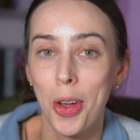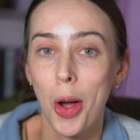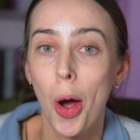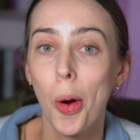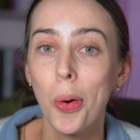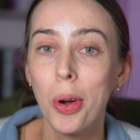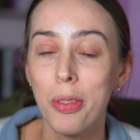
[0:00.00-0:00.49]
the
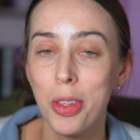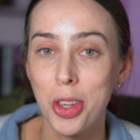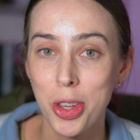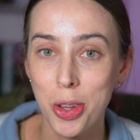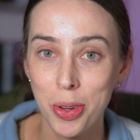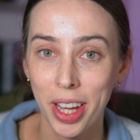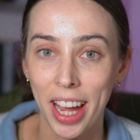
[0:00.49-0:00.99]
whole of
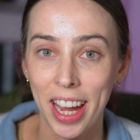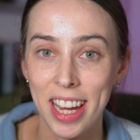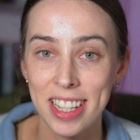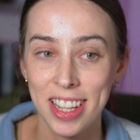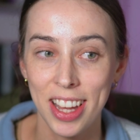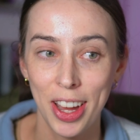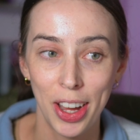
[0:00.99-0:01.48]
the
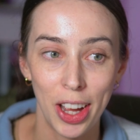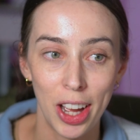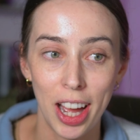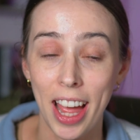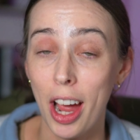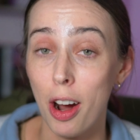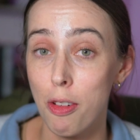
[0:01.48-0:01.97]
UK's
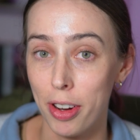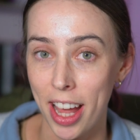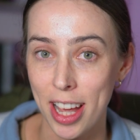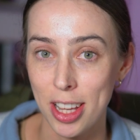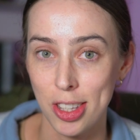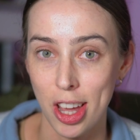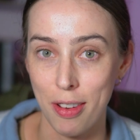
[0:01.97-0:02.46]
uh,
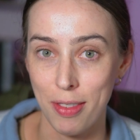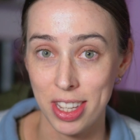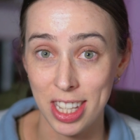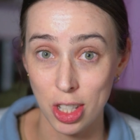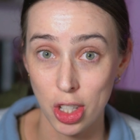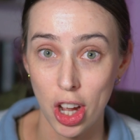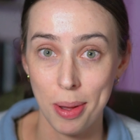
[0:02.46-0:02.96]
healthcare service
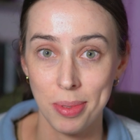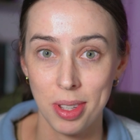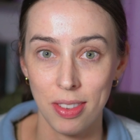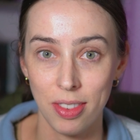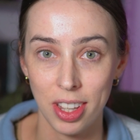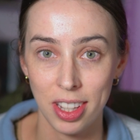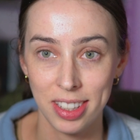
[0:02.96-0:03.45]
in terms
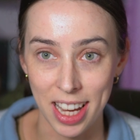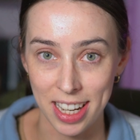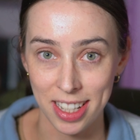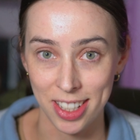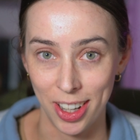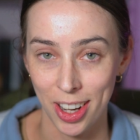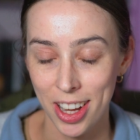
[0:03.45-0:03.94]
of
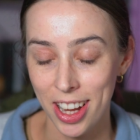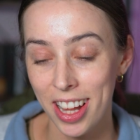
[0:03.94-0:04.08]
data.